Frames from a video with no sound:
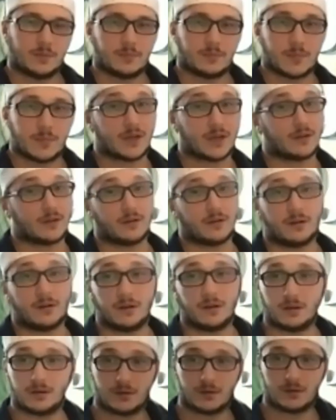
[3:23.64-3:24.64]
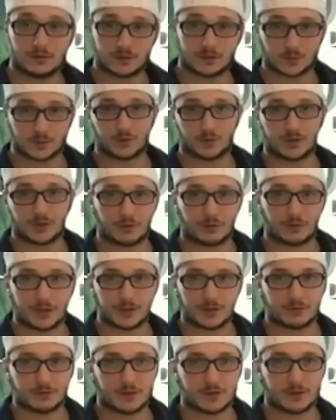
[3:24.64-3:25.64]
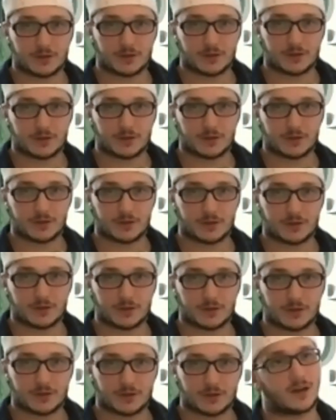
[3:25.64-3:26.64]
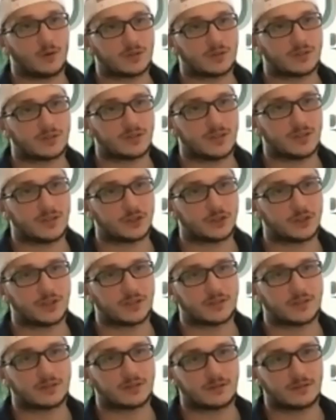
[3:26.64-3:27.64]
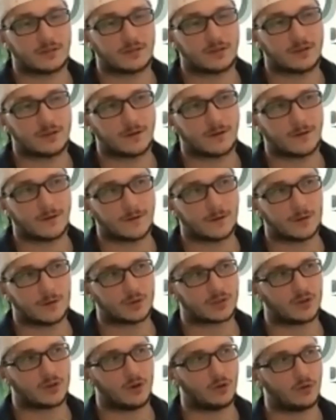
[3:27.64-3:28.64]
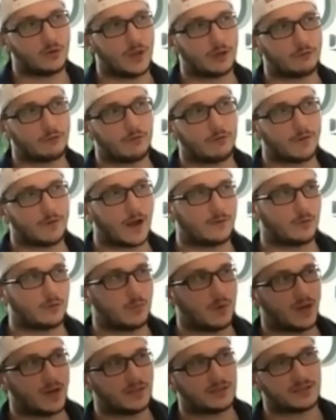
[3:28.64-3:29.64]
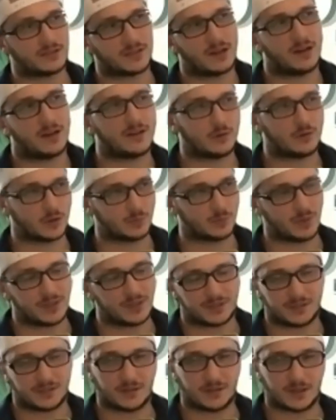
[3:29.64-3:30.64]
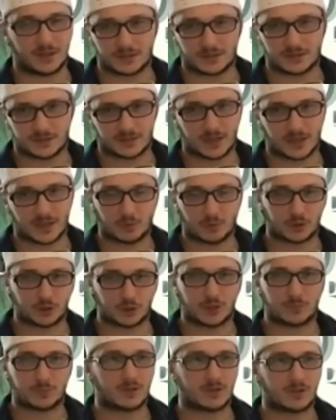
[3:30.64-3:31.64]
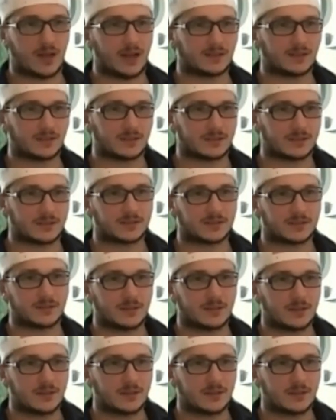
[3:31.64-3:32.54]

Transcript: Man, this is a pretty crazy resume. I was I was teaching. Uh, it was called like Revival by Design. It was basically like discipleship classes